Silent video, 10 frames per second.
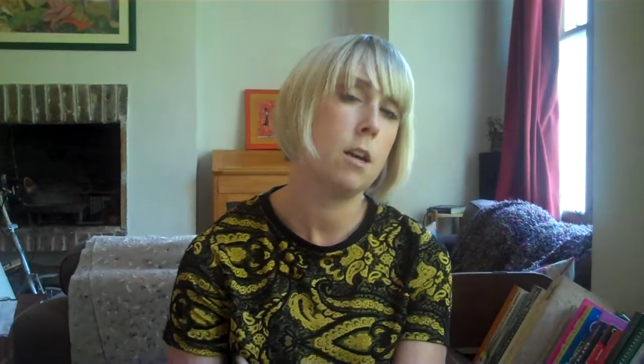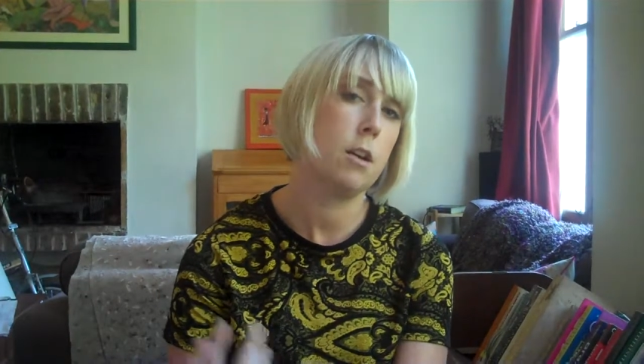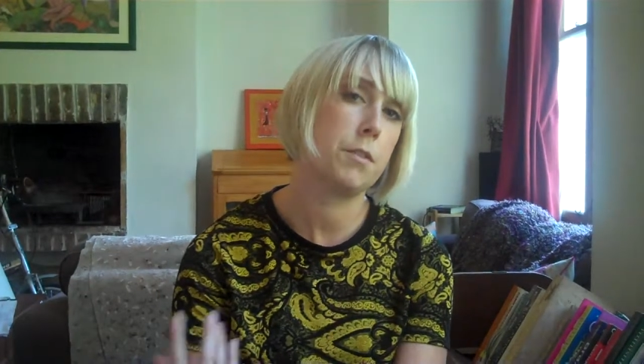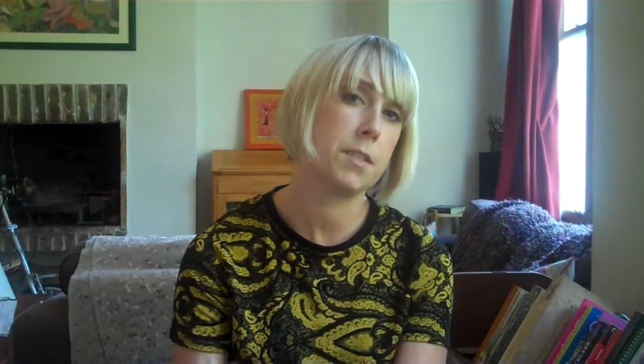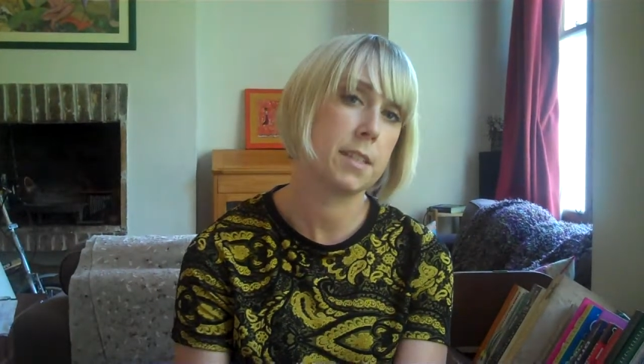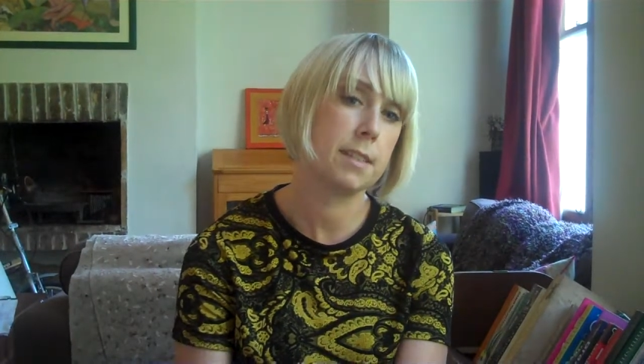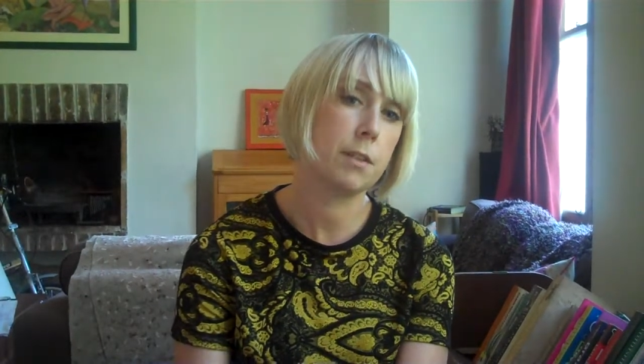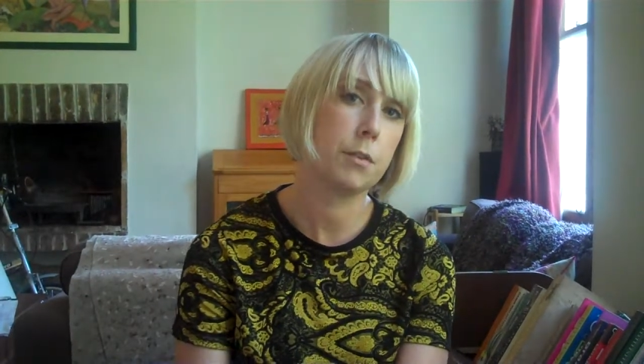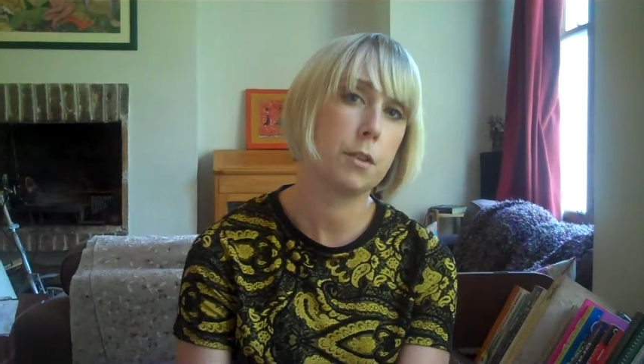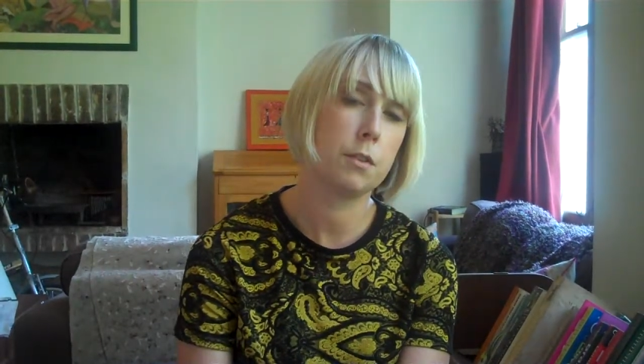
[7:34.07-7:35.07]
of the
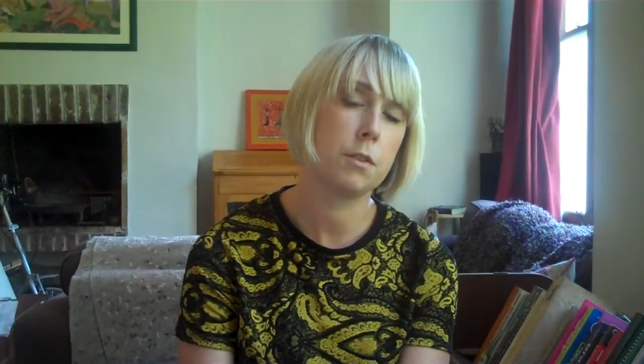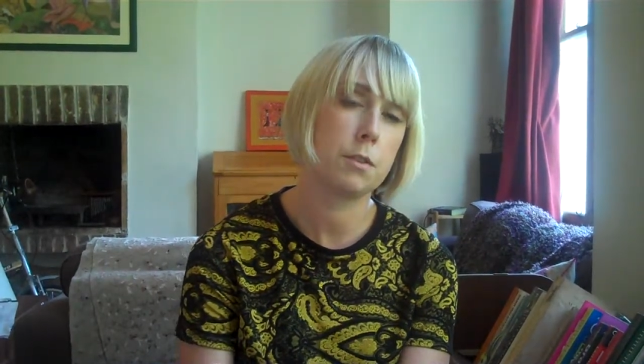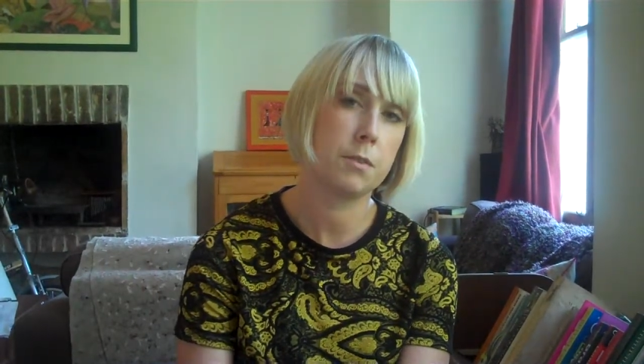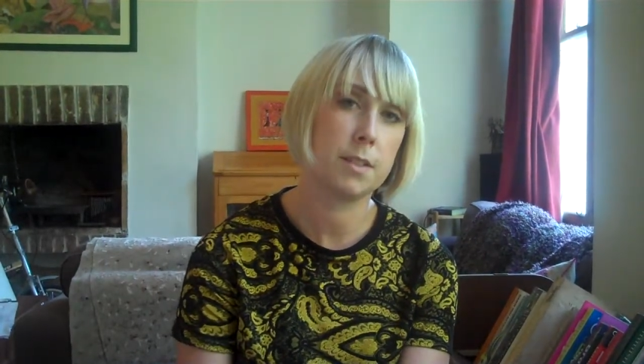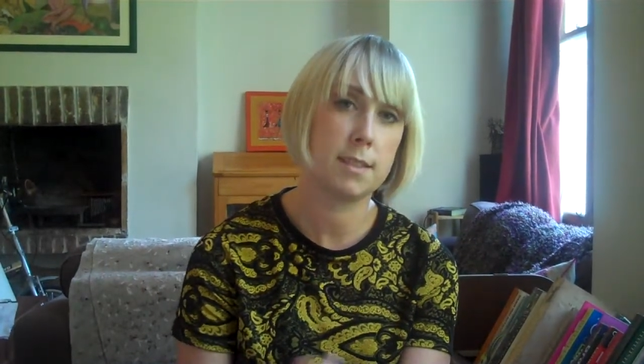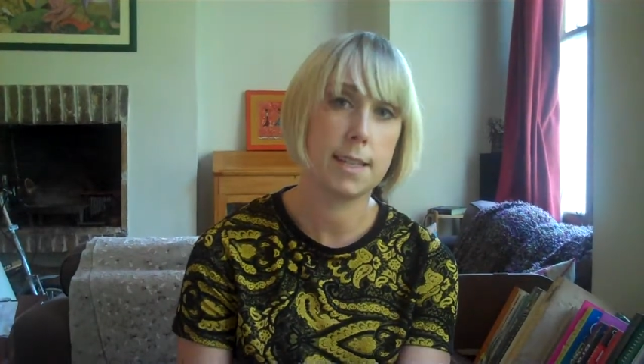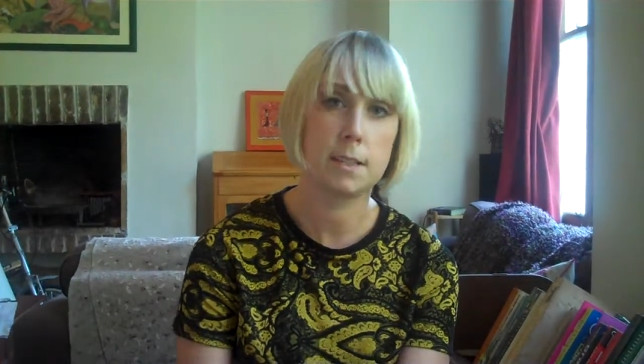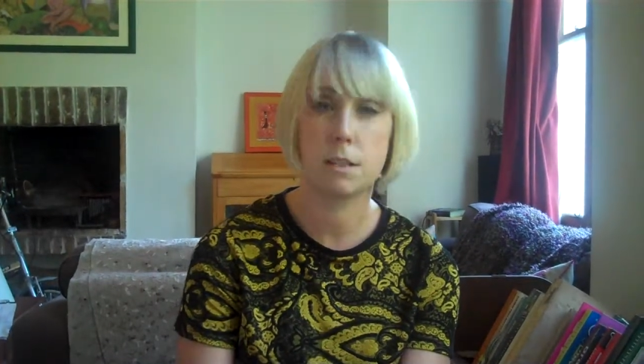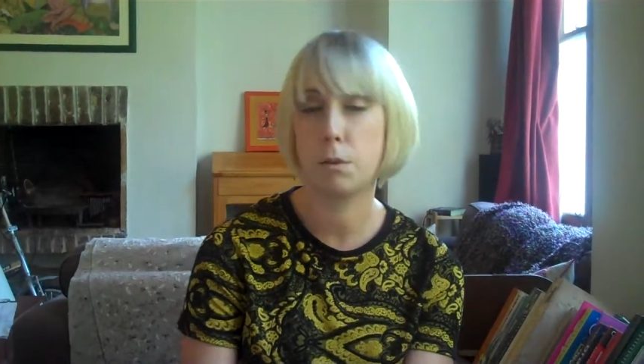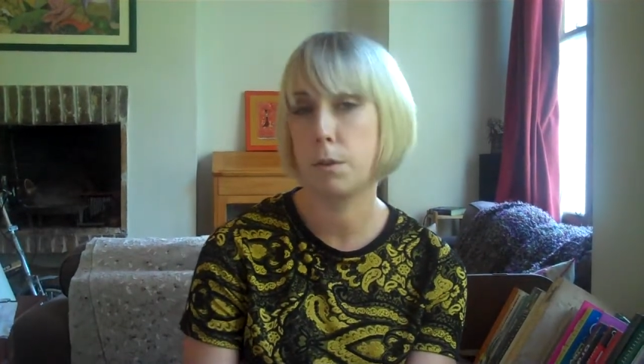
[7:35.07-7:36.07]
significance of this
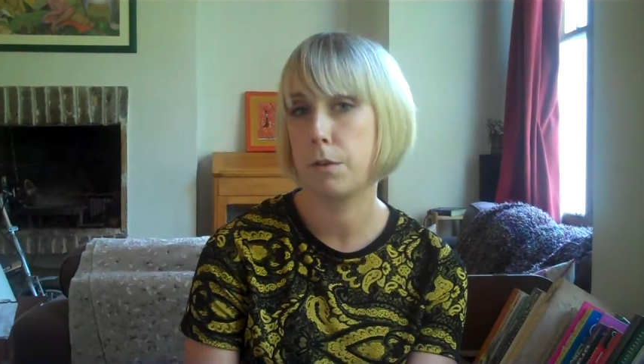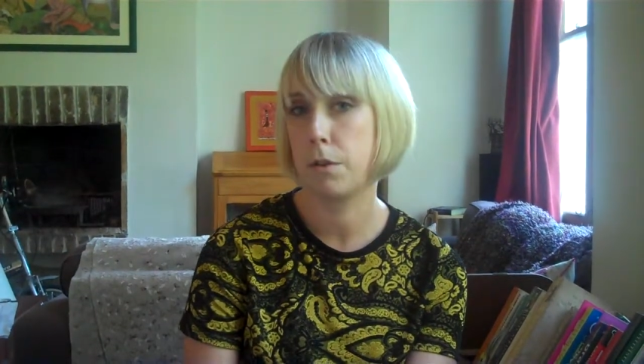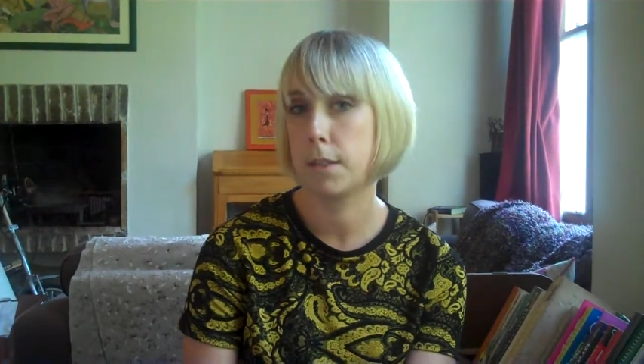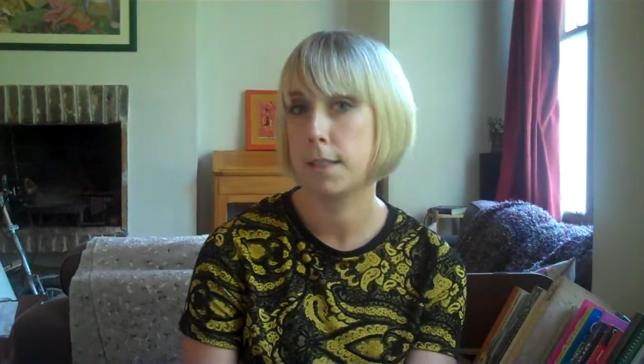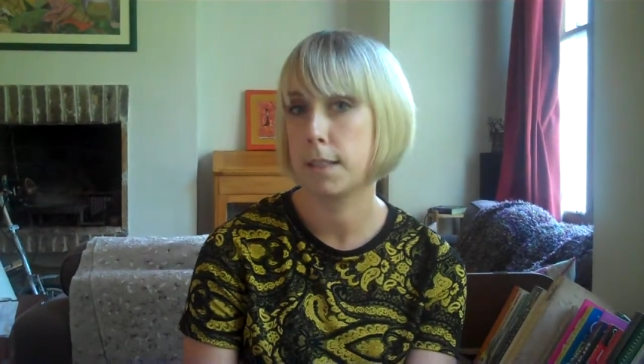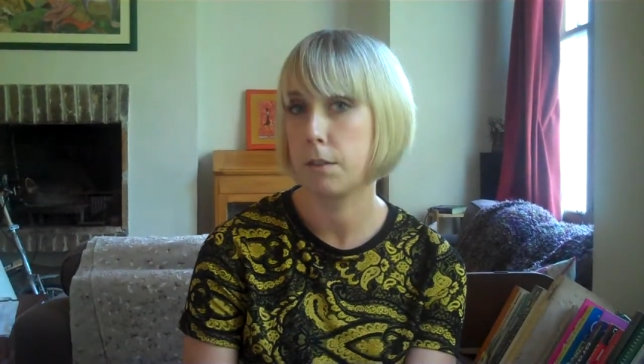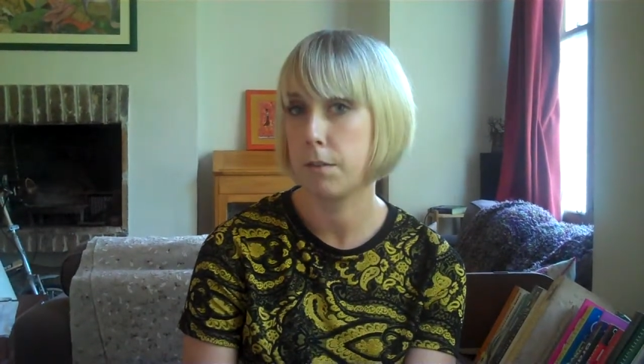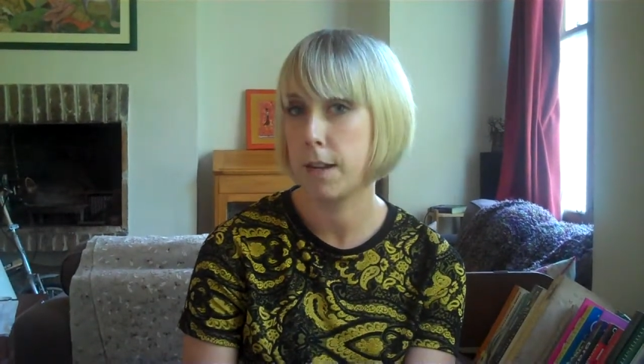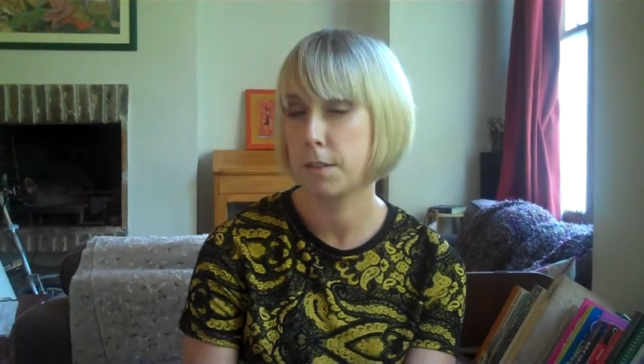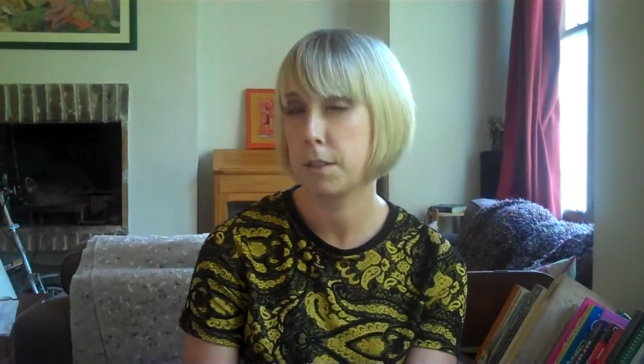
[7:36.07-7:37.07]
data that we're finding
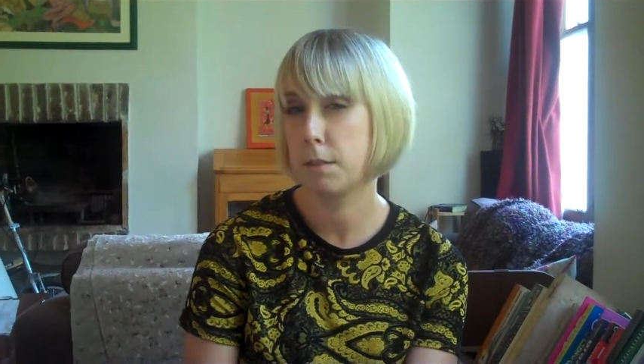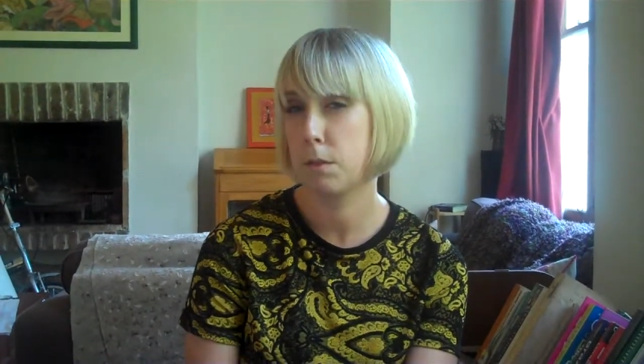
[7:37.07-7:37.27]
around